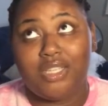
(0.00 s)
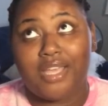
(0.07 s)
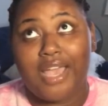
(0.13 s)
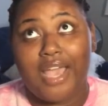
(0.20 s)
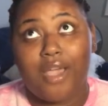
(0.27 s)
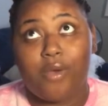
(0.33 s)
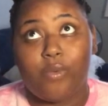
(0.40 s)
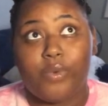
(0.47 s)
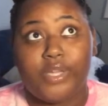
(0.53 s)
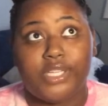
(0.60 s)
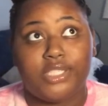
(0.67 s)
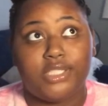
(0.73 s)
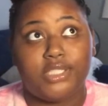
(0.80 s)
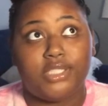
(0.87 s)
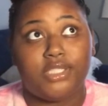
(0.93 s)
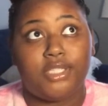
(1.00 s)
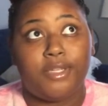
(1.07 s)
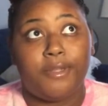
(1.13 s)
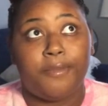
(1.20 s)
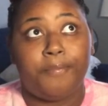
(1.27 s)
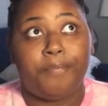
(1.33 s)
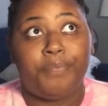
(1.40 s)
that I wish
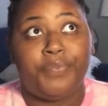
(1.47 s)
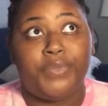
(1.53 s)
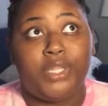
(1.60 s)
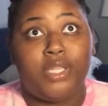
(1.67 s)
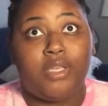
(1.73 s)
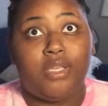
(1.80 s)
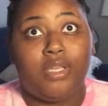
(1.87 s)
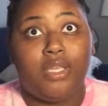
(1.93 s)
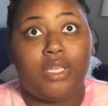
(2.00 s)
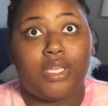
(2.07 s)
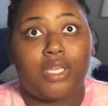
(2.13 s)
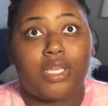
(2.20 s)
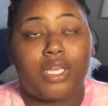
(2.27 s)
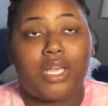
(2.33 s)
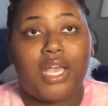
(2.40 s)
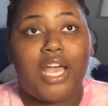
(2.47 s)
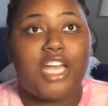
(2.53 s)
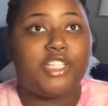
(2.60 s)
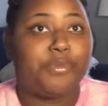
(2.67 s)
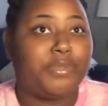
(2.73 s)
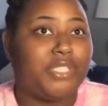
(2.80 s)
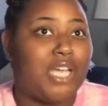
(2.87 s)

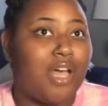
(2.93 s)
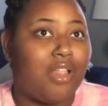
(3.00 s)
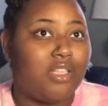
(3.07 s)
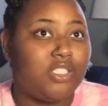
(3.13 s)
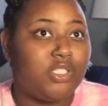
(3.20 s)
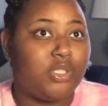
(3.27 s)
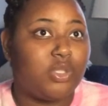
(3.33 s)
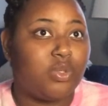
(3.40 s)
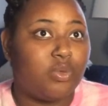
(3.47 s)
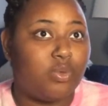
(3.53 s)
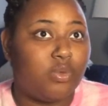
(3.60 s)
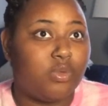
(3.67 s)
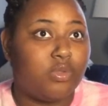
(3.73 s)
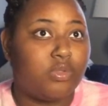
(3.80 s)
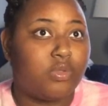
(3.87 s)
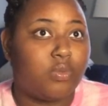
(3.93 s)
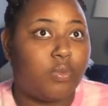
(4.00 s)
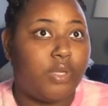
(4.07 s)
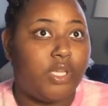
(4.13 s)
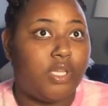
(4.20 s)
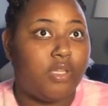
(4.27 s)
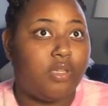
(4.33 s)
cosmetology schools
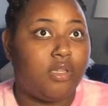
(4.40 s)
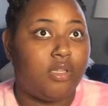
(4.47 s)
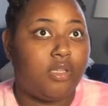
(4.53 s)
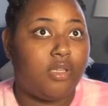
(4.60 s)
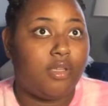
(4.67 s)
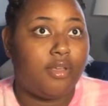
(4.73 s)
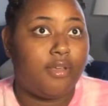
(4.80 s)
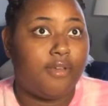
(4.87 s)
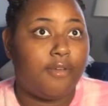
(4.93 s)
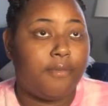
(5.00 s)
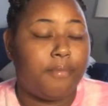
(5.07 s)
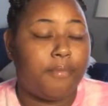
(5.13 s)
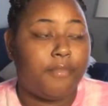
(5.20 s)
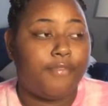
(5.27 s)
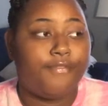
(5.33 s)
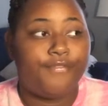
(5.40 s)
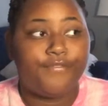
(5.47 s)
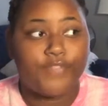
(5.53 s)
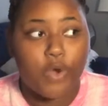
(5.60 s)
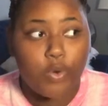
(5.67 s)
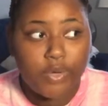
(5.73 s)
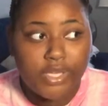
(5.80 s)
would
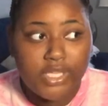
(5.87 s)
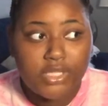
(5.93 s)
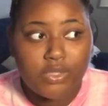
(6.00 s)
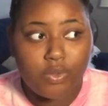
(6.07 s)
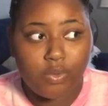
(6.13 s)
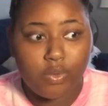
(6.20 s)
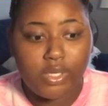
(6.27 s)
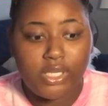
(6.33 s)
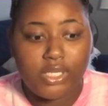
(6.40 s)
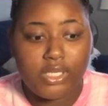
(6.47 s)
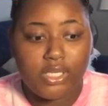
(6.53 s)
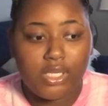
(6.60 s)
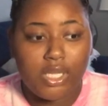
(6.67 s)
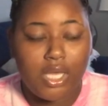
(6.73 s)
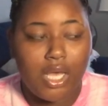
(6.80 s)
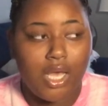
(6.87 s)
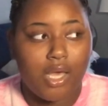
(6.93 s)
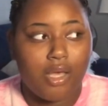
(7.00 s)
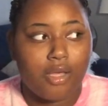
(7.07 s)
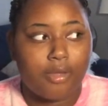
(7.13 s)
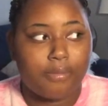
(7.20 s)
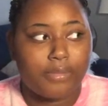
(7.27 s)
focus on.
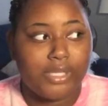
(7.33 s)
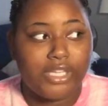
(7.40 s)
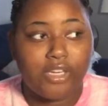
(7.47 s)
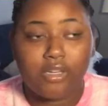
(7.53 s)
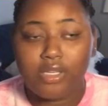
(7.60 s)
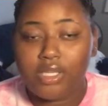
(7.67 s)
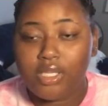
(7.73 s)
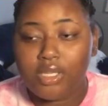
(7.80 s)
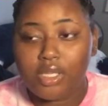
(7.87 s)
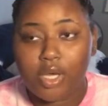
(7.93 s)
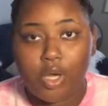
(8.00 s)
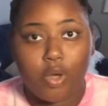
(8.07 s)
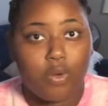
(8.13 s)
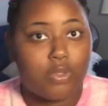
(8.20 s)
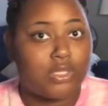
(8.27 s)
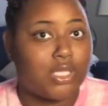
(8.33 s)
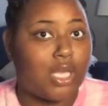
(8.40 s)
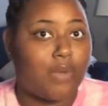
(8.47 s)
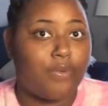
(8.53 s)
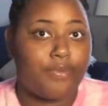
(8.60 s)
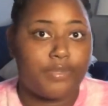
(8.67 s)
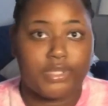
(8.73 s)
Literally the whole
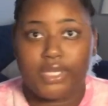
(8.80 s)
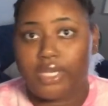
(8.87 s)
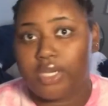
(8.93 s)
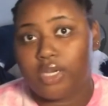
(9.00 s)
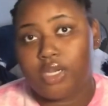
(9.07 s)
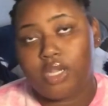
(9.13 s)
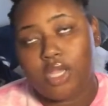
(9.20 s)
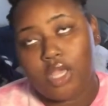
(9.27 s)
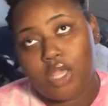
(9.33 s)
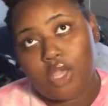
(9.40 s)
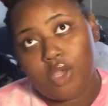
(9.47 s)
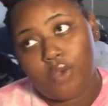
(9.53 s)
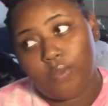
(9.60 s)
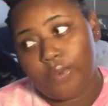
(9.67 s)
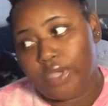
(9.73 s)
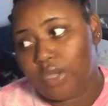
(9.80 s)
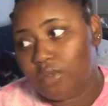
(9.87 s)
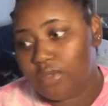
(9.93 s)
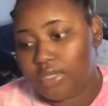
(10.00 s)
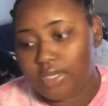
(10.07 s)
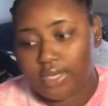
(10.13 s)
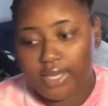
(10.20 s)
time we was there, we
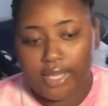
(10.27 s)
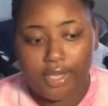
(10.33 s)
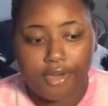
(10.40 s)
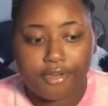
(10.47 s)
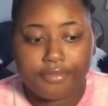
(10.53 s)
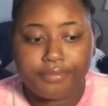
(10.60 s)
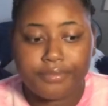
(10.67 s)
only did hair.